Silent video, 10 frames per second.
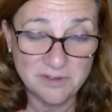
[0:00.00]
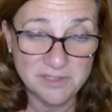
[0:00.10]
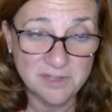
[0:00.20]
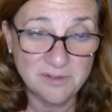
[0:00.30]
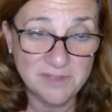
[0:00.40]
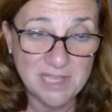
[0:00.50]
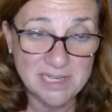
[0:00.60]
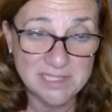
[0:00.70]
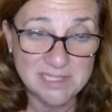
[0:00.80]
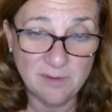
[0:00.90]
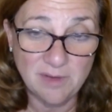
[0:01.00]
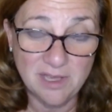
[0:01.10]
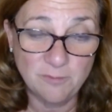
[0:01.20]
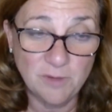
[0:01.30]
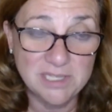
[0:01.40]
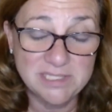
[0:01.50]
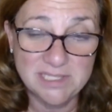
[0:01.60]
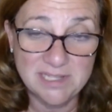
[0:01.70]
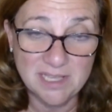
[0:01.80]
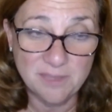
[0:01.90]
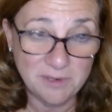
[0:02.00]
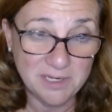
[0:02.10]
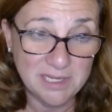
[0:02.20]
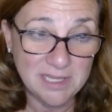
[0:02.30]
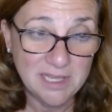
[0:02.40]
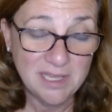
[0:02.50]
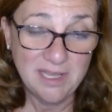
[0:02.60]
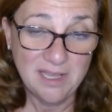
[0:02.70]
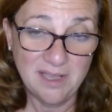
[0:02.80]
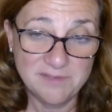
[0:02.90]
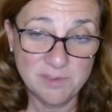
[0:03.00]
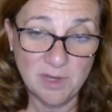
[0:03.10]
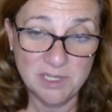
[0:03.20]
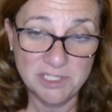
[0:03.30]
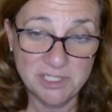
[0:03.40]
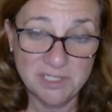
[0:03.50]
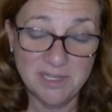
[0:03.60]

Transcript: So that is how I unwind in that community of squash.